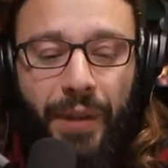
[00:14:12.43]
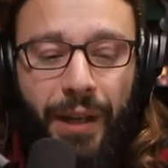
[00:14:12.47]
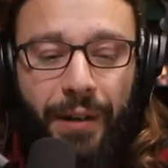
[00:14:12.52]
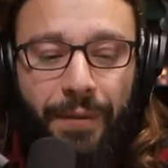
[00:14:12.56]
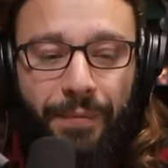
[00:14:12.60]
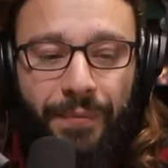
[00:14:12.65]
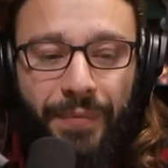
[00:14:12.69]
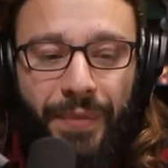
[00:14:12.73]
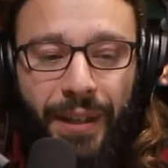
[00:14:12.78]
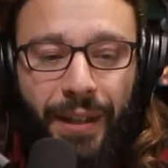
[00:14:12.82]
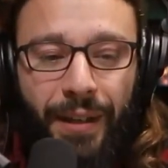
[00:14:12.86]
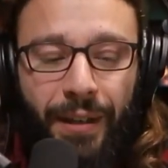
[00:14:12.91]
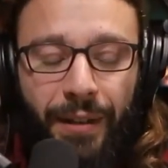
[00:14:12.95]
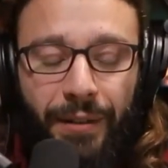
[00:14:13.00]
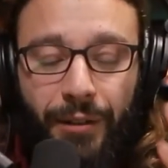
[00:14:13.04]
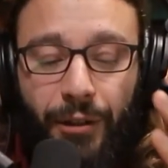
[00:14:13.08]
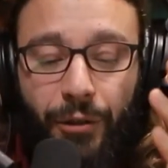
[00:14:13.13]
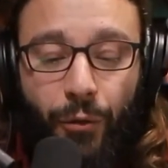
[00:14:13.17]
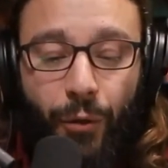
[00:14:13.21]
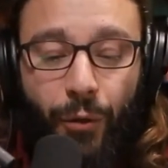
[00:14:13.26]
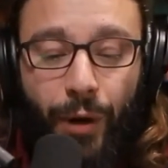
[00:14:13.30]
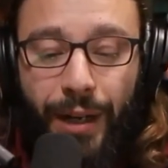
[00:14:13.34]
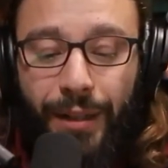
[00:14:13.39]
And
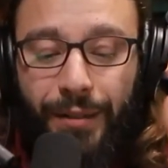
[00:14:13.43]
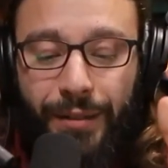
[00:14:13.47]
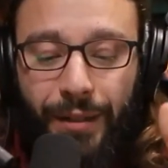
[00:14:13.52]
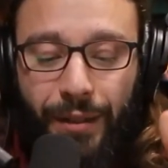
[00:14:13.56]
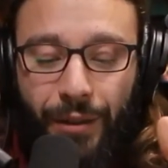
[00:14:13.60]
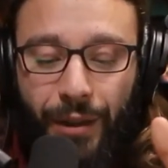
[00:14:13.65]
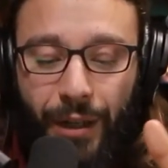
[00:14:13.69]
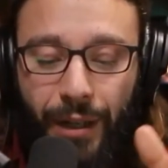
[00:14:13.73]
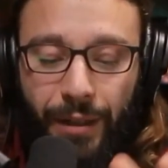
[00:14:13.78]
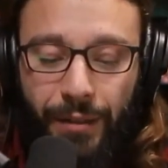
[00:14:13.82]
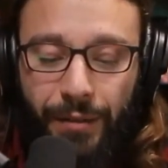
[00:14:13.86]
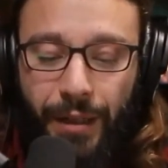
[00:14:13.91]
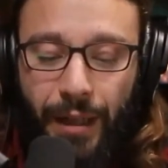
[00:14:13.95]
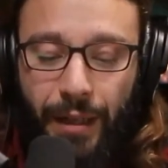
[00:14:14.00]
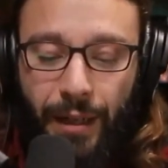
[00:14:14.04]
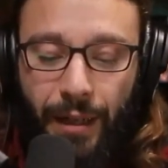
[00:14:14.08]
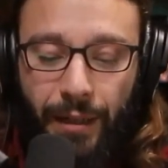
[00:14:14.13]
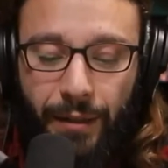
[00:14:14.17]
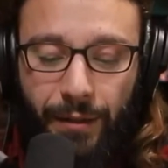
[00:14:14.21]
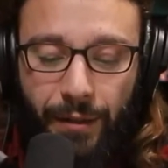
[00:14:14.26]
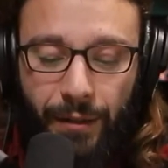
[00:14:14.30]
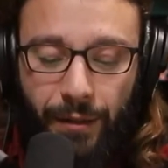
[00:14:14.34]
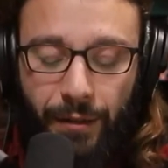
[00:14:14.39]
the crazy thing is that
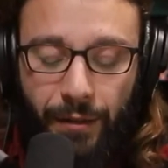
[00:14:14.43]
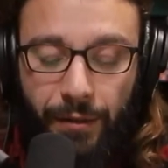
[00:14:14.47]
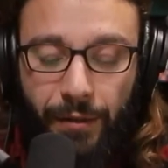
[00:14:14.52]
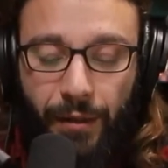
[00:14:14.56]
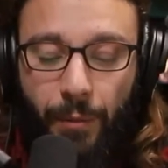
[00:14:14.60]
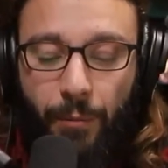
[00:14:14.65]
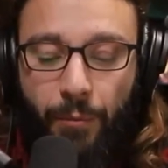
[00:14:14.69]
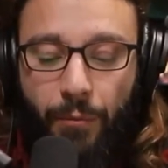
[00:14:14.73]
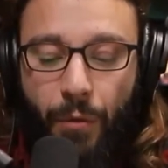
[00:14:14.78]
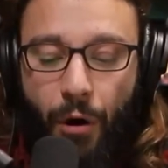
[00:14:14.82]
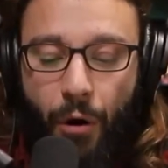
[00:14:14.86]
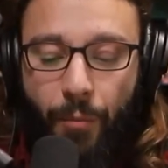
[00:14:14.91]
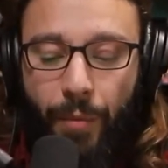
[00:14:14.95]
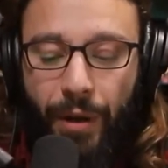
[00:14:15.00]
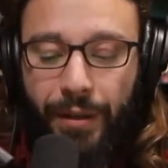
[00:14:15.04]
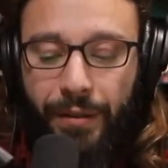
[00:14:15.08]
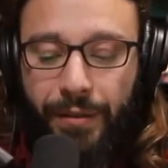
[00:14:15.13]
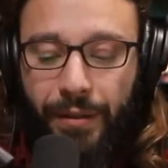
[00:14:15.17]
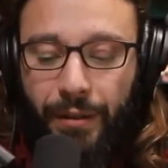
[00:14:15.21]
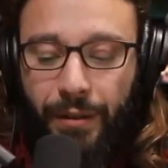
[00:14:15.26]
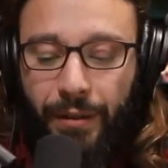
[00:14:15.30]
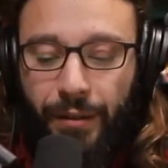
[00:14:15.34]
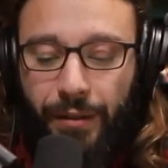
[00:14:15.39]
at some
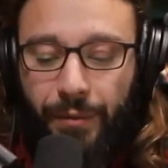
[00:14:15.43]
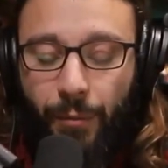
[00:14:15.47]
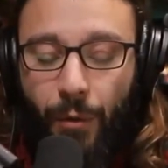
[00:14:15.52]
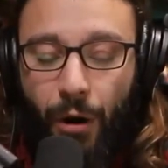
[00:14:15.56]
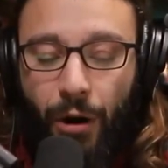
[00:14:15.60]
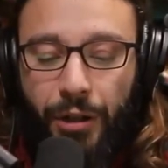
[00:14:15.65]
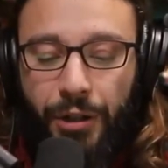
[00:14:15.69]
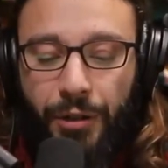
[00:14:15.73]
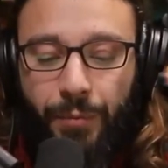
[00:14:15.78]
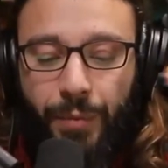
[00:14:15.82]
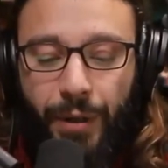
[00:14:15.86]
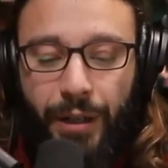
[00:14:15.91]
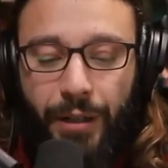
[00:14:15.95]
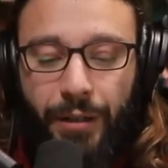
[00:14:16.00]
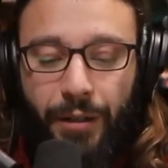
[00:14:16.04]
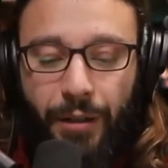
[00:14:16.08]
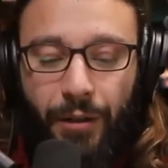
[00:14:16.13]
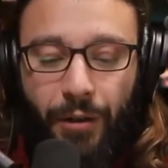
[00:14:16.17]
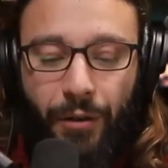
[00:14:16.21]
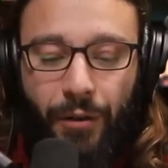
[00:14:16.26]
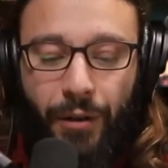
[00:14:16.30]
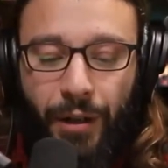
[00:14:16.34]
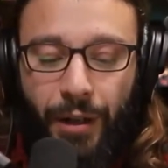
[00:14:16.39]
moments in this mosh pit, you
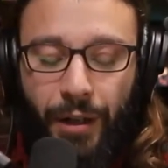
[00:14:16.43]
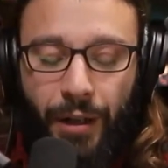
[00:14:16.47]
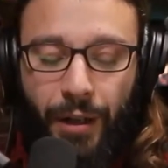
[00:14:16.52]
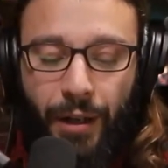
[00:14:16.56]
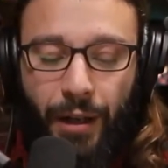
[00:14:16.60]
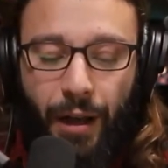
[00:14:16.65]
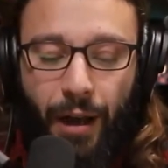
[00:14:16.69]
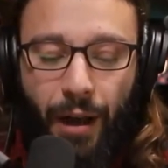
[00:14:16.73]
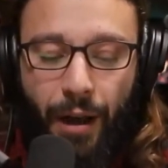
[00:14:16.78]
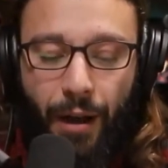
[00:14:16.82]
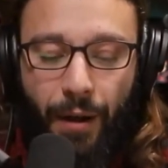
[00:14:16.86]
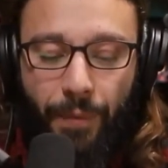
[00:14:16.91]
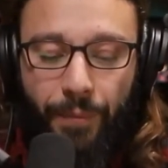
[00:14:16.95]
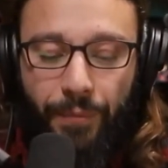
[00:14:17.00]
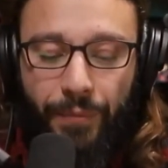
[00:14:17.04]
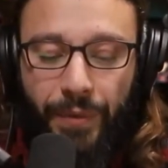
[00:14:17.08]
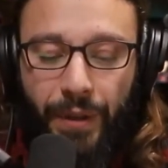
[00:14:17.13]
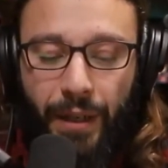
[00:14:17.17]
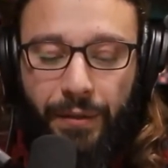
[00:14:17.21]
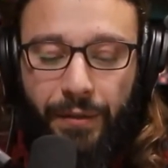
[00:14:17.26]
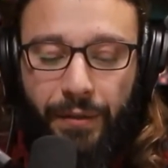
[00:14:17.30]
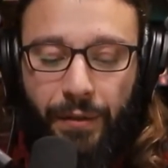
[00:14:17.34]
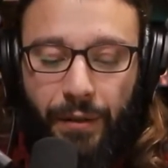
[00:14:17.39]
know, um,
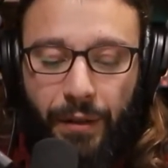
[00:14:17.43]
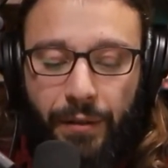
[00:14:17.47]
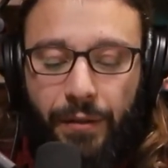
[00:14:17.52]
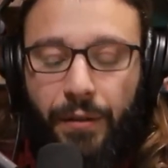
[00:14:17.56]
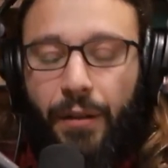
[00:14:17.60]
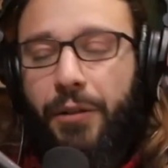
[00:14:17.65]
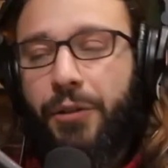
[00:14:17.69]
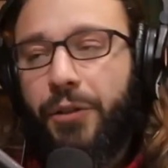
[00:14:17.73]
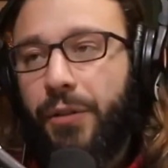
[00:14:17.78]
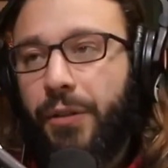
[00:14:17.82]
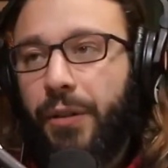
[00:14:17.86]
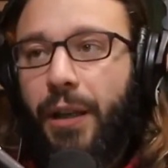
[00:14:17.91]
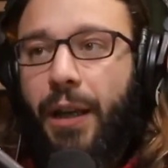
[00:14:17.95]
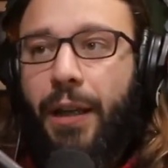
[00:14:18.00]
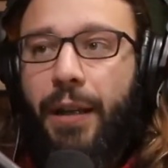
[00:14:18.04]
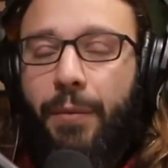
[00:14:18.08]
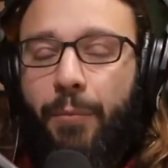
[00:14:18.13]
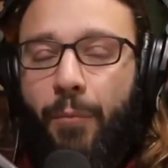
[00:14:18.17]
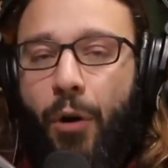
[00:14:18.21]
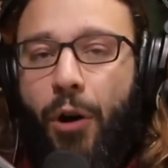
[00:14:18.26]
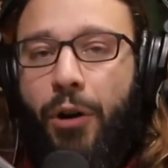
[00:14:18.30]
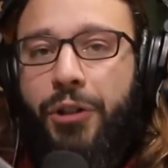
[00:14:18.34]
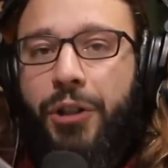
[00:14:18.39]
it's it's not just like
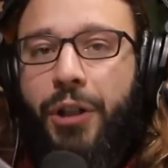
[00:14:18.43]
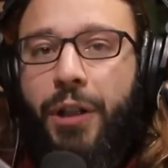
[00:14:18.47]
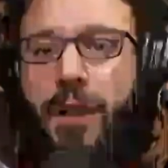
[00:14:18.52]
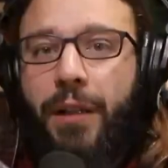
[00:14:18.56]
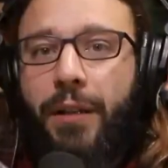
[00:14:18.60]
moshing.